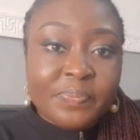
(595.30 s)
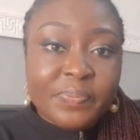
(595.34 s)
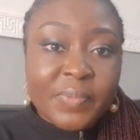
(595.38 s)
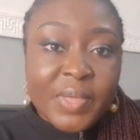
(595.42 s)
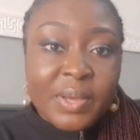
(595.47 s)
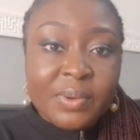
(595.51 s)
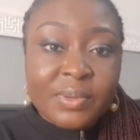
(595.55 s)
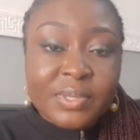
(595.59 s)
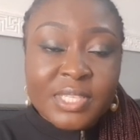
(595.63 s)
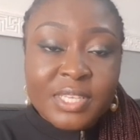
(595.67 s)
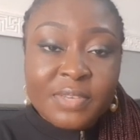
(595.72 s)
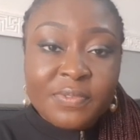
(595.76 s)

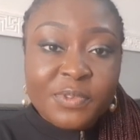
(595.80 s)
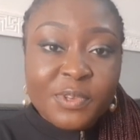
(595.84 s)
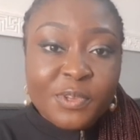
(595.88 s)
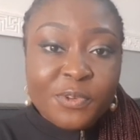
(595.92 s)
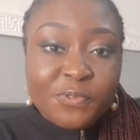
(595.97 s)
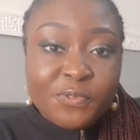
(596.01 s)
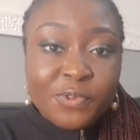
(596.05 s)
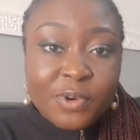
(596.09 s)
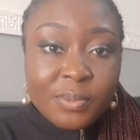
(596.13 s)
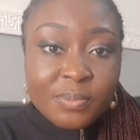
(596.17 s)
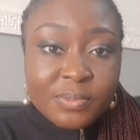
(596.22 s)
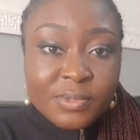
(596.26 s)
I was given
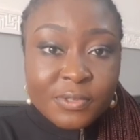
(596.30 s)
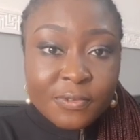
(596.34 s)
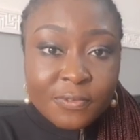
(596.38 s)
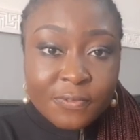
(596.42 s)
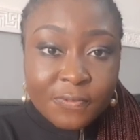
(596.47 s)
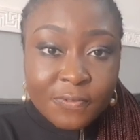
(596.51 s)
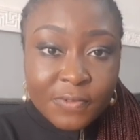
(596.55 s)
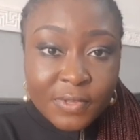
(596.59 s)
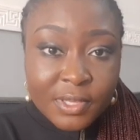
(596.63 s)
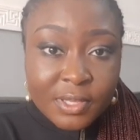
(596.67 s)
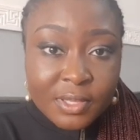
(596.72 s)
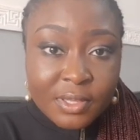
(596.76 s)
a form to
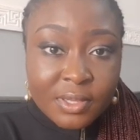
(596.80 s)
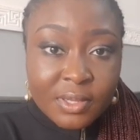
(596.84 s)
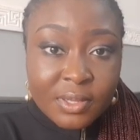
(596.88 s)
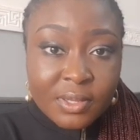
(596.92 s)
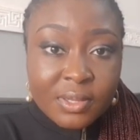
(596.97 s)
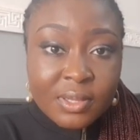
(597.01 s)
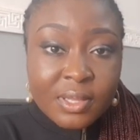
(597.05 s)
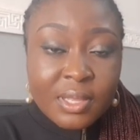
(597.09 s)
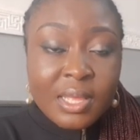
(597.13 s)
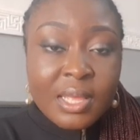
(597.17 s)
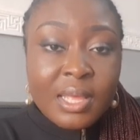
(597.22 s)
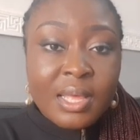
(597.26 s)

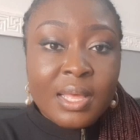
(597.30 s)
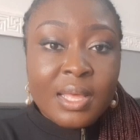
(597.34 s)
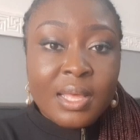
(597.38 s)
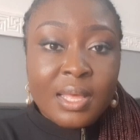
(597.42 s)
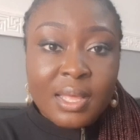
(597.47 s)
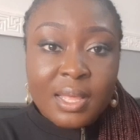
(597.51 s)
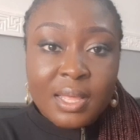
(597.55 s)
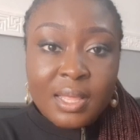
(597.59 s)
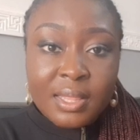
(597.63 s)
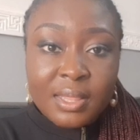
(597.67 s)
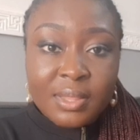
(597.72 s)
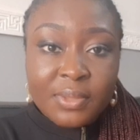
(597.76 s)
fill,
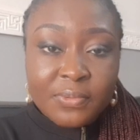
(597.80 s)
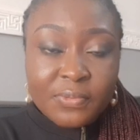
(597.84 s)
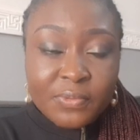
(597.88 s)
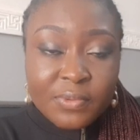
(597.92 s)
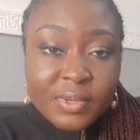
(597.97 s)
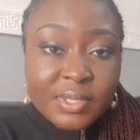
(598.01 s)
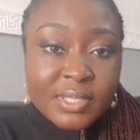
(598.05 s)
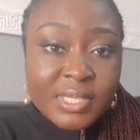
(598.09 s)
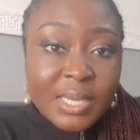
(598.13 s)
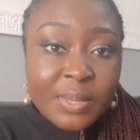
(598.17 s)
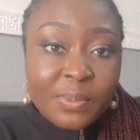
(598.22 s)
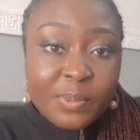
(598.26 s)
and of
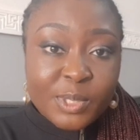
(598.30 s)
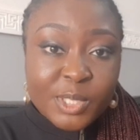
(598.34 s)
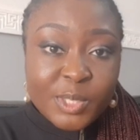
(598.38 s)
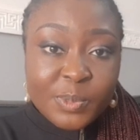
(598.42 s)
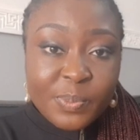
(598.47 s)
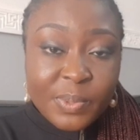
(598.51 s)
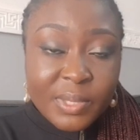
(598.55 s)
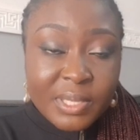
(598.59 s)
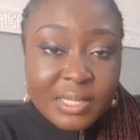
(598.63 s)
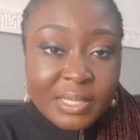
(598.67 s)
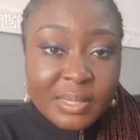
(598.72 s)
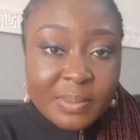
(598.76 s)
course I
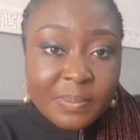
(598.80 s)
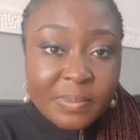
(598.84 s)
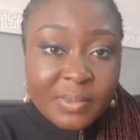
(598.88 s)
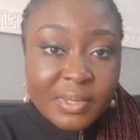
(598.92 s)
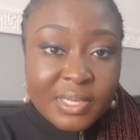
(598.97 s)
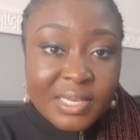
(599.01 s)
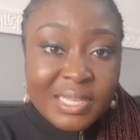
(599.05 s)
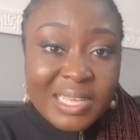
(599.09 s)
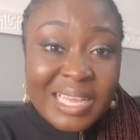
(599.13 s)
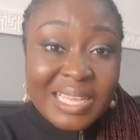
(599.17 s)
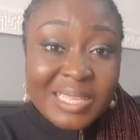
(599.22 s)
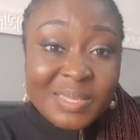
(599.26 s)
was paid the
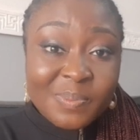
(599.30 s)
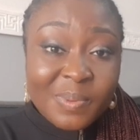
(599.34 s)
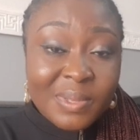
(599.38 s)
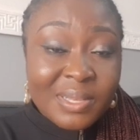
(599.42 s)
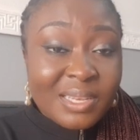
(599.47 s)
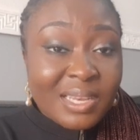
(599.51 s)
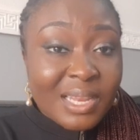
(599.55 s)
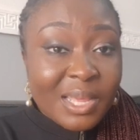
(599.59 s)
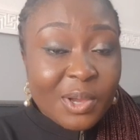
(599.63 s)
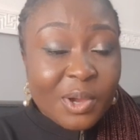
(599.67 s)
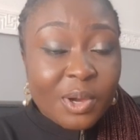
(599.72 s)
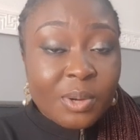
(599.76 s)
money. I
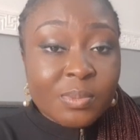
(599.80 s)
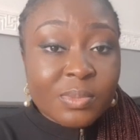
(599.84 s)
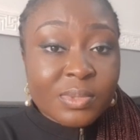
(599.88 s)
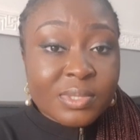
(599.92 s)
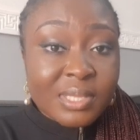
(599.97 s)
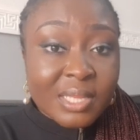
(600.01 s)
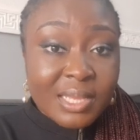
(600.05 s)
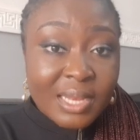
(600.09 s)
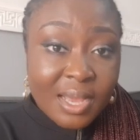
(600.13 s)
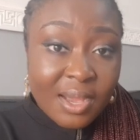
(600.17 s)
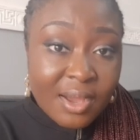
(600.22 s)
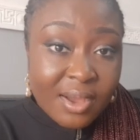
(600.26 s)
spent like
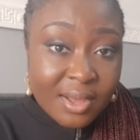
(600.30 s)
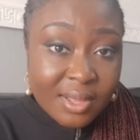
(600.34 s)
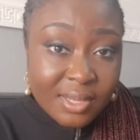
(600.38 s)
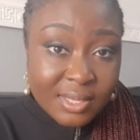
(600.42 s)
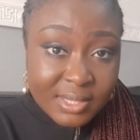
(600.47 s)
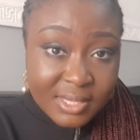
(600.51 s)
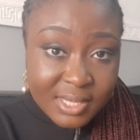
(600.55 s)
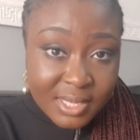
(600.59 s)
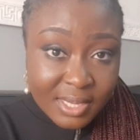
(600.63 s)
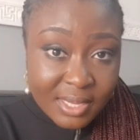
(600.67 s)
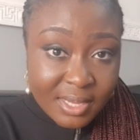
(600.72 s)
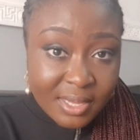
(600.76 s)
almost an hour
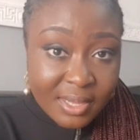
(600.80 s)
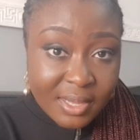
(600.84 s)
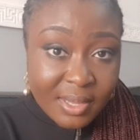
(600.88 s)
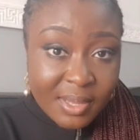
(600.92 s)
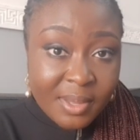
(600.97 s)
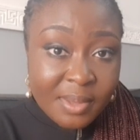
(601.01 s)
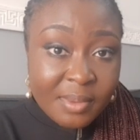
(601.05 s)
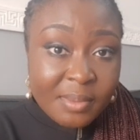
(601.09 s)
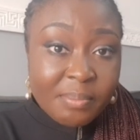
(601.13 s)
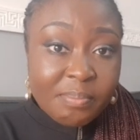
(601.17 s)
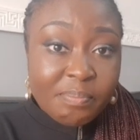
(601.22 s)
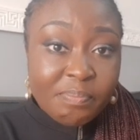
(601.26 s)
there
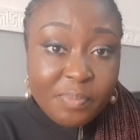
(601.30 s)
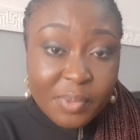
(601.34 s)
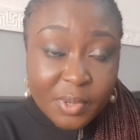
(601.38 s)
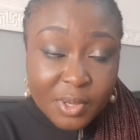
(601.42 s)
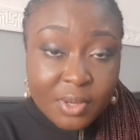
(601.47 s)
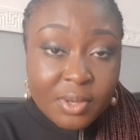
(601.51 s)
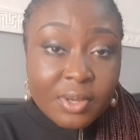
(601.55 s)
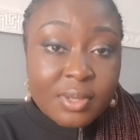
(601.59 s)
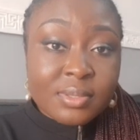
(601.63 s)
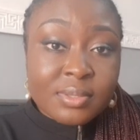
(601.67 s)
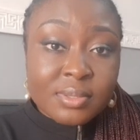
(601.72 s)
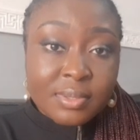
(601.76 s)

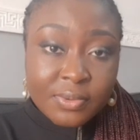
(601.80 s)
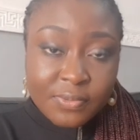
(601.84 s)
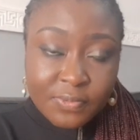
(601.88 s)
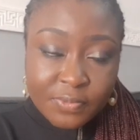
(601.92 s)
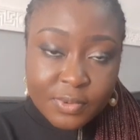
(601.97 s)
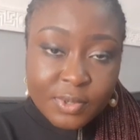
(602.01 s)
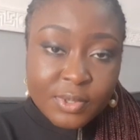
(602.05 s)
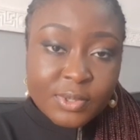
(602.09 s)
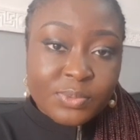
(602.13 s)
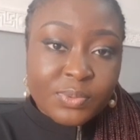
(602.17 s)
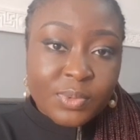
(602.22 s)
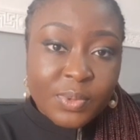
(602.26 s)
because of
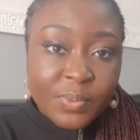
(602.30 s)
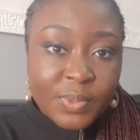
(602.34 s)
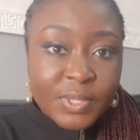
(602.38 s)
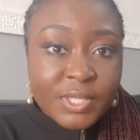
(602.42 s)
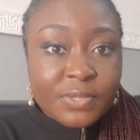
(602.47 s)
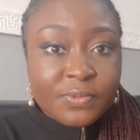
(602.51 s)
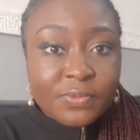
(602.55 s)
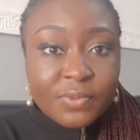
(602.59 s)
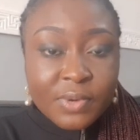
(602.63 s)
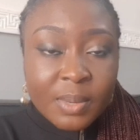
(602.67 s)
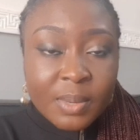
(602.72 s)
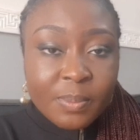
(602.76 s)
course we're
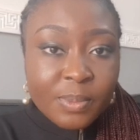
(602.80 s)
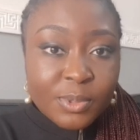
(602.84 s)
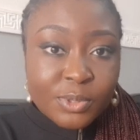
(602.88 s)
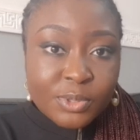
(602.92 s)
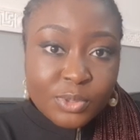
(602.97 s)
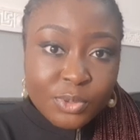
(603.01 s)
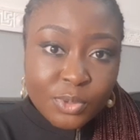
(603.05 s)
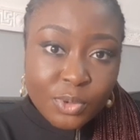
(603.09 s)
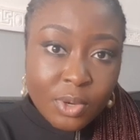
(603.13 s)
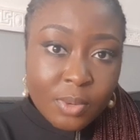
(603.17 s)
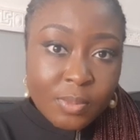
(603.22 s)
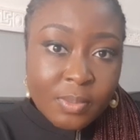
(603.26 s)
waiting boss
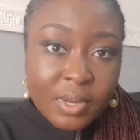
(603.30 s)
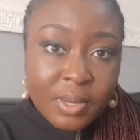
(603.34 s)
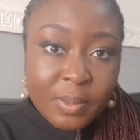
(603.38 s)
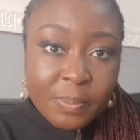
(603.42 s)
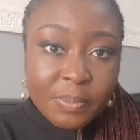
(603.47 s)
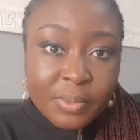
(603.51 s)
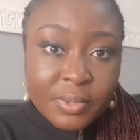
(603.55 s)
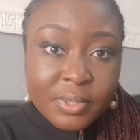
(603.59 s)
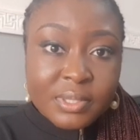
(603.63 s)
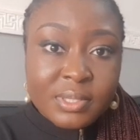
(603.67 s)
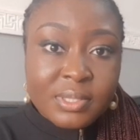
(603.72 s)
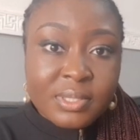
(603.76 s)
to come
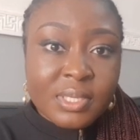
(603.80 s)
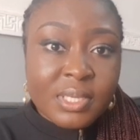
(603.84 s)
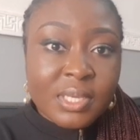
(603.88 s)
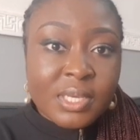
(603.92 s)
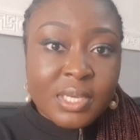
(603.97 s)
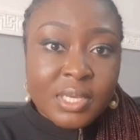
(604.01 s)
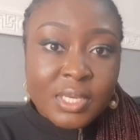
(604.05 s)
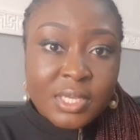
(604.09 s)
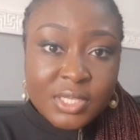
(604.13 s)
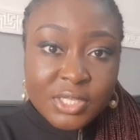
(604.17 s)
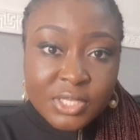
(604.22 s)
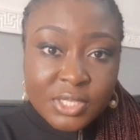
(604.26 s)
out, but
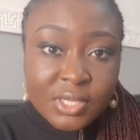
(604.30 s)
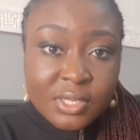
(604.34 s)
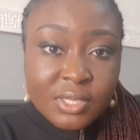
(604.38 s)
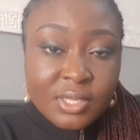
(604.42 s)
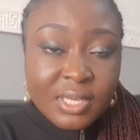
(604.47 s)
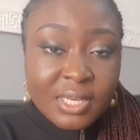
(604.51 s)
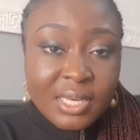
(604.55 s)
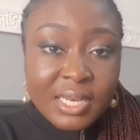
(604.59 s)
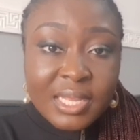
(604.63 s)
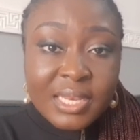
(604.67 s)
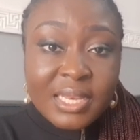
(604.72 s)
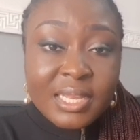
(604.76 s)

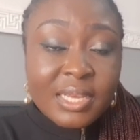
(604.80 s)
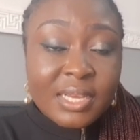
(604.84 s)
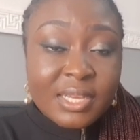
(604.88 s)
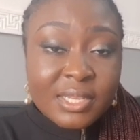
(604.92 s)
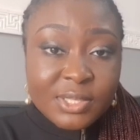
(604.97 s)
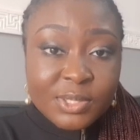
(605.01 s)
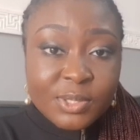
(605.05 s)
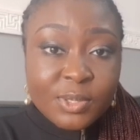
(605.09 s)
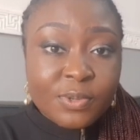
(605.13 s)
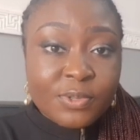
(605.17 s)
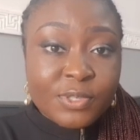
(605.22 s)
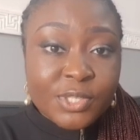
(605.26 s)
the lady
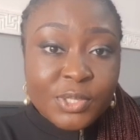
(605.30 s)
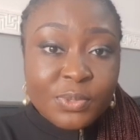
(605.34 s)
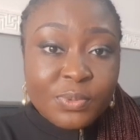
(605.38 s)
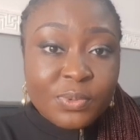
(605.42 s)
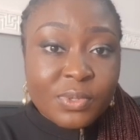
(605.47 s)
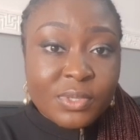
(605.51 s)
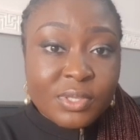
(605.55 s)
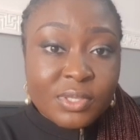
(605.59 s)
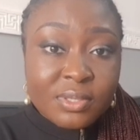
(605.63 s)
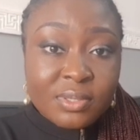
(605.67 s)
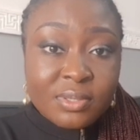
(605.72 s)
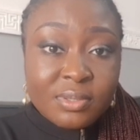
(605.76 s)
herself, she
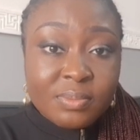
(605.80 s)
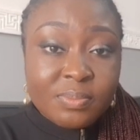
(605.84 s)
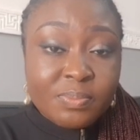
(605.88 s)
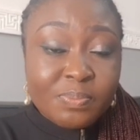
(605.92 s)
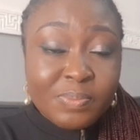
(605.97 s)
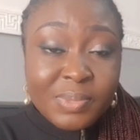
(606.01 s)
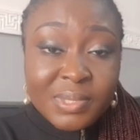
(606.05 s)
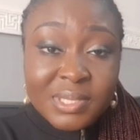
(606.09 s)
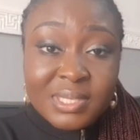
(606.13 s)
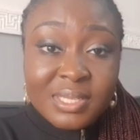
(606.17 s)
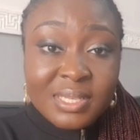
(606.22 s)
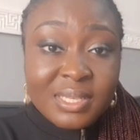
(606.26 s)
was
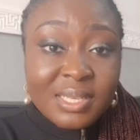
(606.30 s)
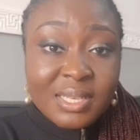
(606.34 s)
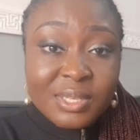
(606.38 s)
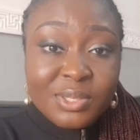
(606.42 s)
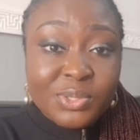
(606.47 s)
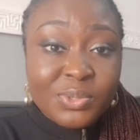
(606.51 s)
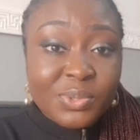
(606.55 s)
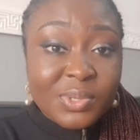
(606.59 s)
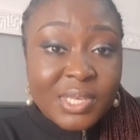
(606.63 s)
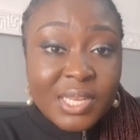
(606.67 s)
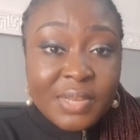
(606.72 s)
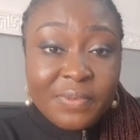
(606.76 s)
basically
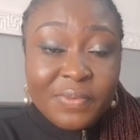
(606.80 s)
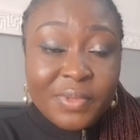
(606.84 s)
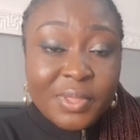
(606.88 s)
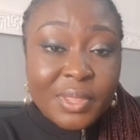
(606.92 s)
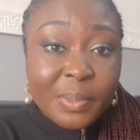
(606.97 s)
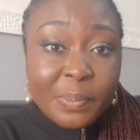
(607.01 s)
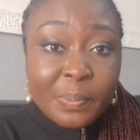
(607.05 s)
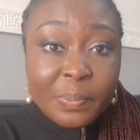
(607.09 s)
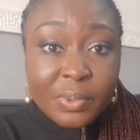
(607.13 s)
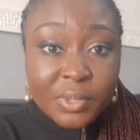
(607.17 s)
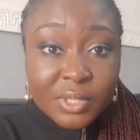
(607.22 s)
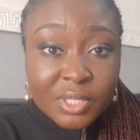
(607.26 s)
doing
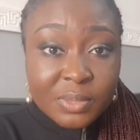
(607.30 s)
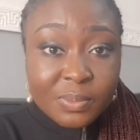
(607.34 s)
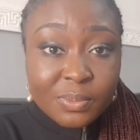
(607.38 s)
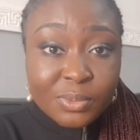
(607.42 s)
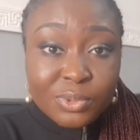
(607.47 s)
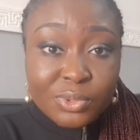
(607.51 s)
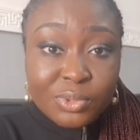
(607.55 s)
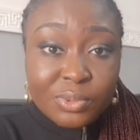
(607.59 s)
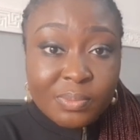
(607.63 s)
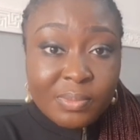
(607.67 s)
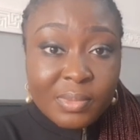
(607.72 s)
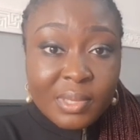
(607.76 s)
everything
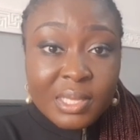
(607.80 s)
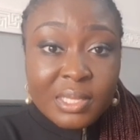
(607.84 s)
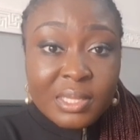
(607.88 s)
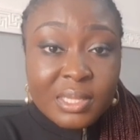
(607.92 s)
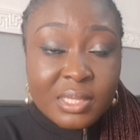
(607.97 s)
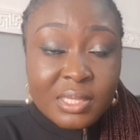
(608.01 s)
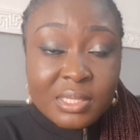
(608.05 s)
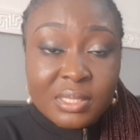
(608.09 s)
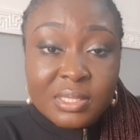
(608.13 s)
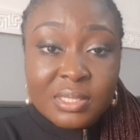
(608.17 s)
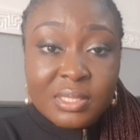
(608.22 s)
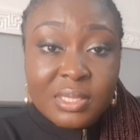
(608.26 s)
possible to
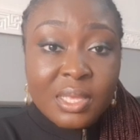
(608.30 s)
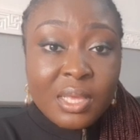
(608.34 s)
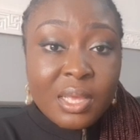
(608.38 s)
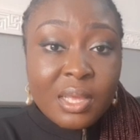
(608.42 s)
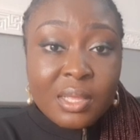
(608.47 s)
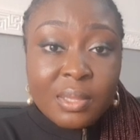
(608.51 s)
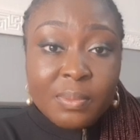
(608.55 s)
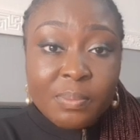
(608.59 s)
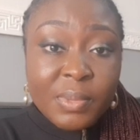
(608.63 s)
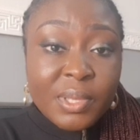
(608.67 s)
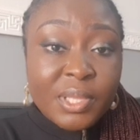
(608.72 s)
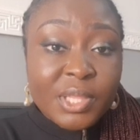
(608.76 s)
make
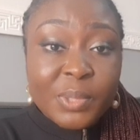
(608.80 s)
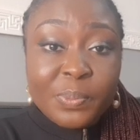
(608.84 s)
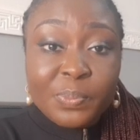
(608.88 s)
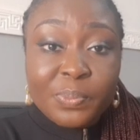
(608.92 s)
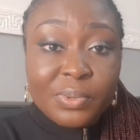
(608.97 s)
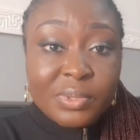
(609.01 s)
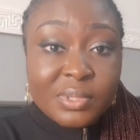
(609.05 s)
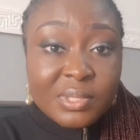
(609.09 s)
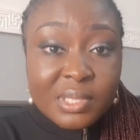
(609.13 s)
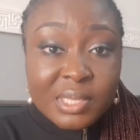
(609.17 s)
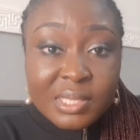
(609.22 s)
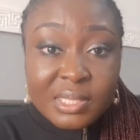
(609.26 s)
the
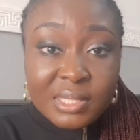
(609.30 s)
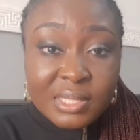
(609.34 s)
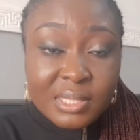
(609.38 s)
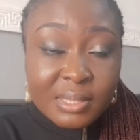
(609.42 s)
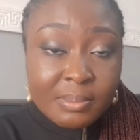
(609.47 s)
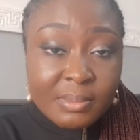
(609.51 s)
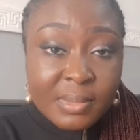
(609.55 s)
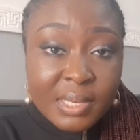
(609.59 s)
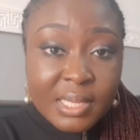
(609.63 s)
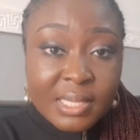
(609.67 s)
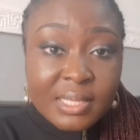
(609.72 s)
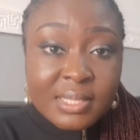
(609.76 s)
process
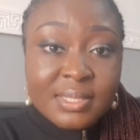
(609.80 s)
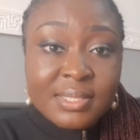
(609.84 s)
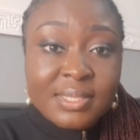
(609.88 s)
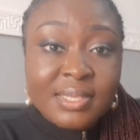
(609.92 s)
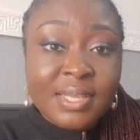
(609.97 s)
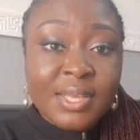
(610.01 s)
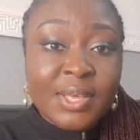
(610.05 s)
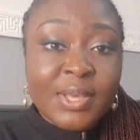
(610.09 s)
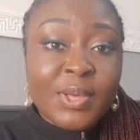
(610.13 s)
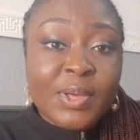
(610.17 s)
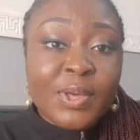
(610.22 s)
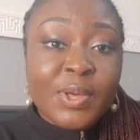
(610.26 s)

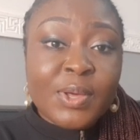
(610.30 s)
seamless.